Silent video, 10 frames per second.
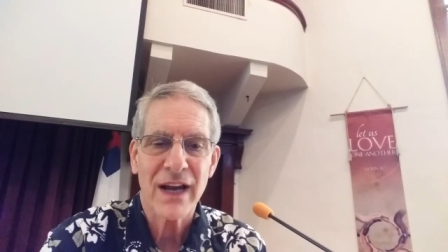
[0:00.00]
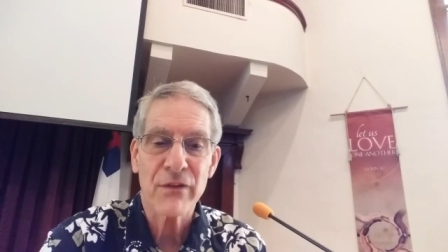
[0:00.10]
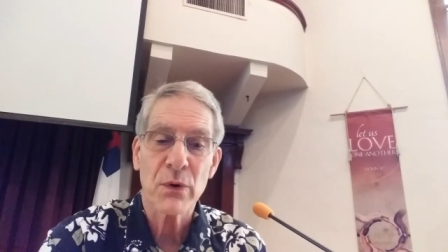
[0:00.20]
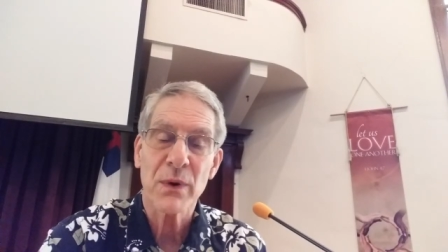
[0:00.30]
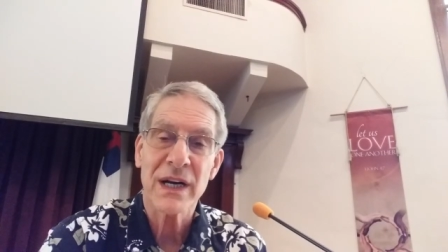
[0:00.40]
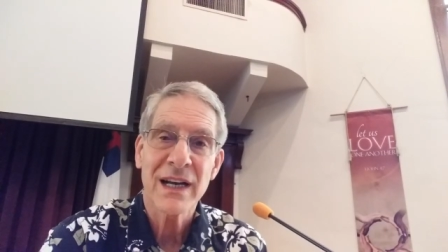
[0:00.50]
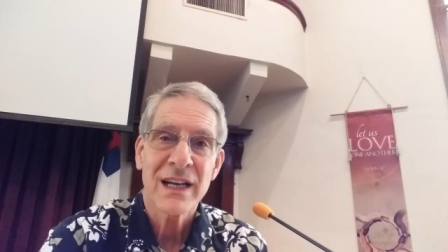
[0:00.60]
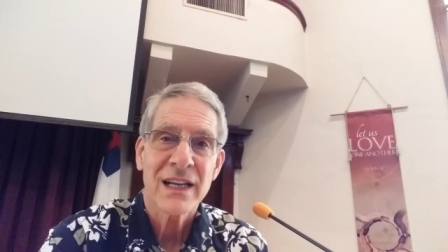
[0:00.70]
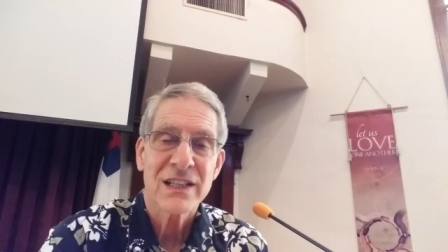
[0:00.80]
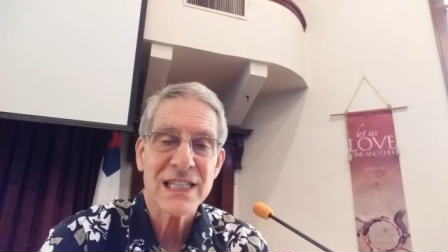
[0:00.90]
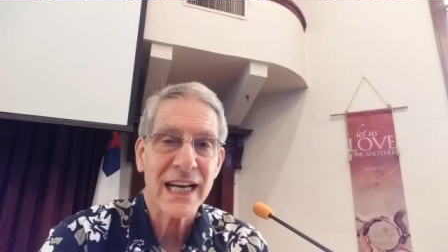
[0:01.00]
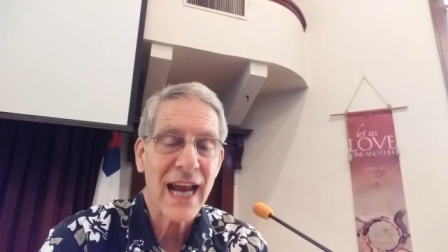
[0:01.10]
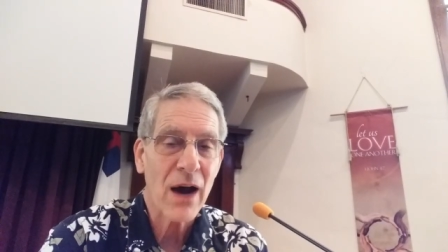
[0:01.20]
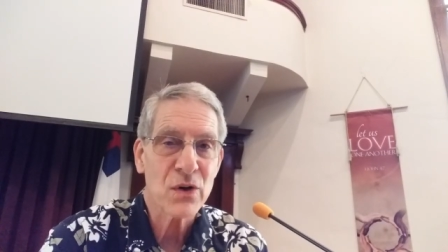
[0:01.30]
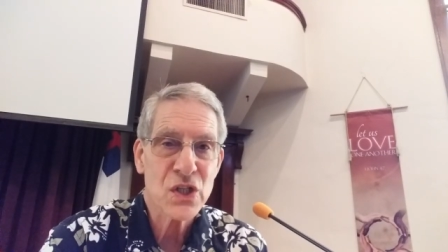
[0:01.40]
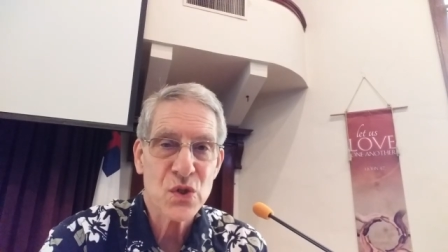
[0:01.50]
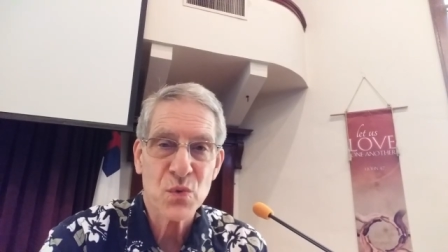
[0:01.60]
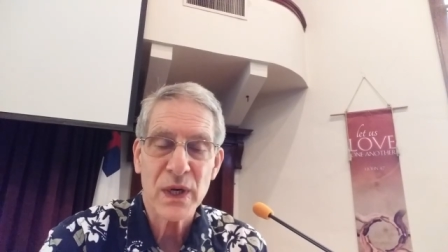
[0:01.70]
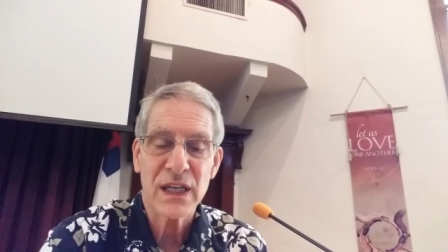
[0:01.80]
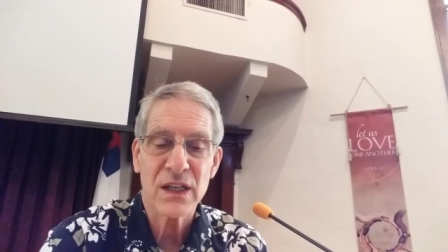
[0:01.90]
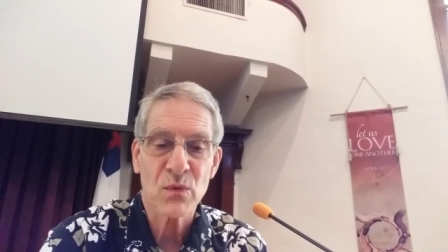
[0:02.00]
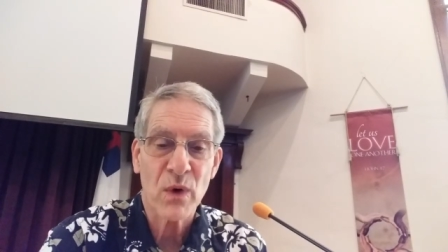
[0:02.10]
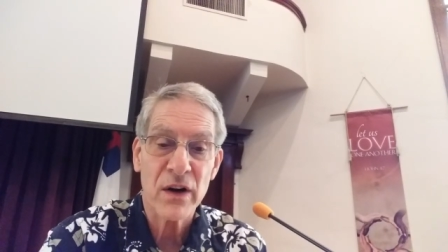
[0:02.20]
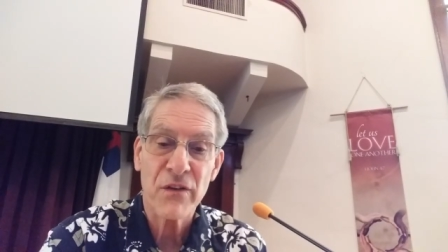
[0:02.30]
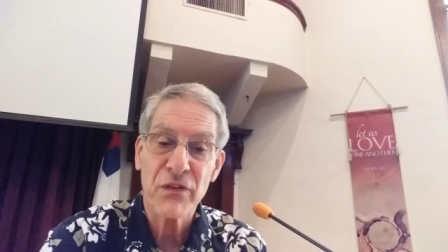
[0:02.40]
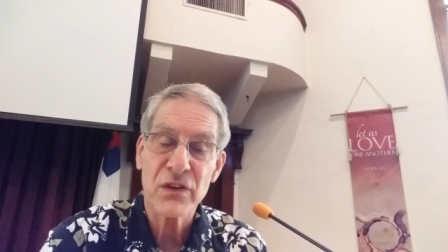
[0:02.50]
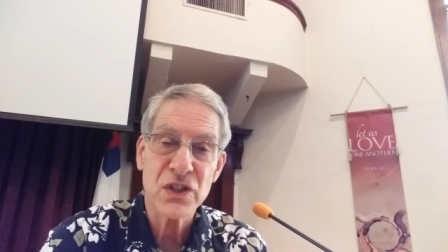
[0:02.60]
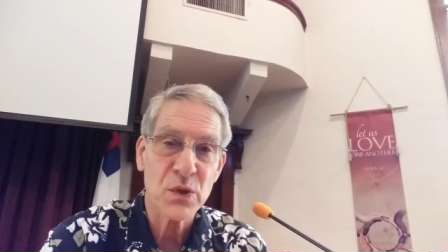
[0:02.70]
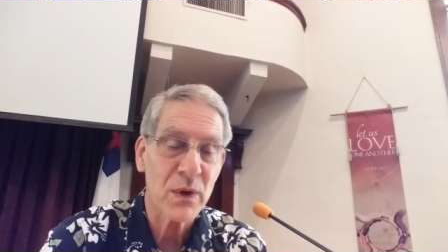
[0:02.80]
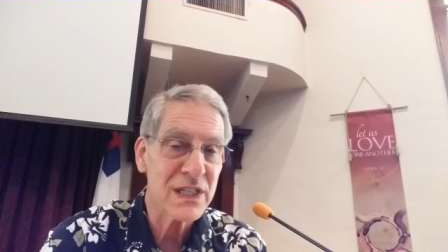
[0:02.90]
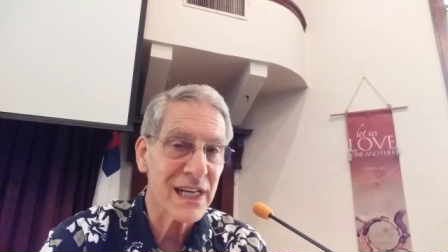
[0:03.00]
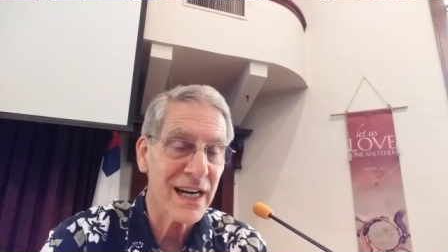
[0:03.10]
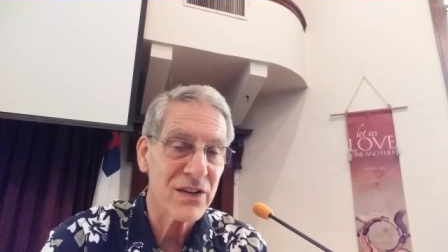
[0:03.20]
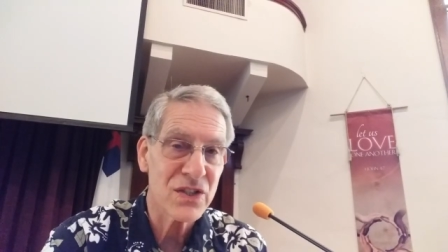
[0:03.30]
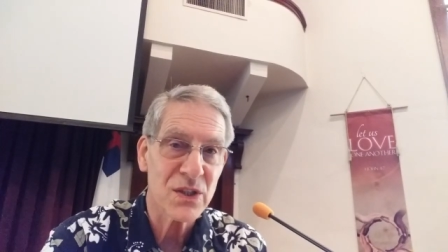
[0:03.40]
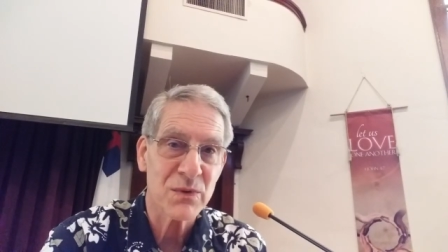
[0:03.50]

Everyone said how sweet and wonderful she was and how she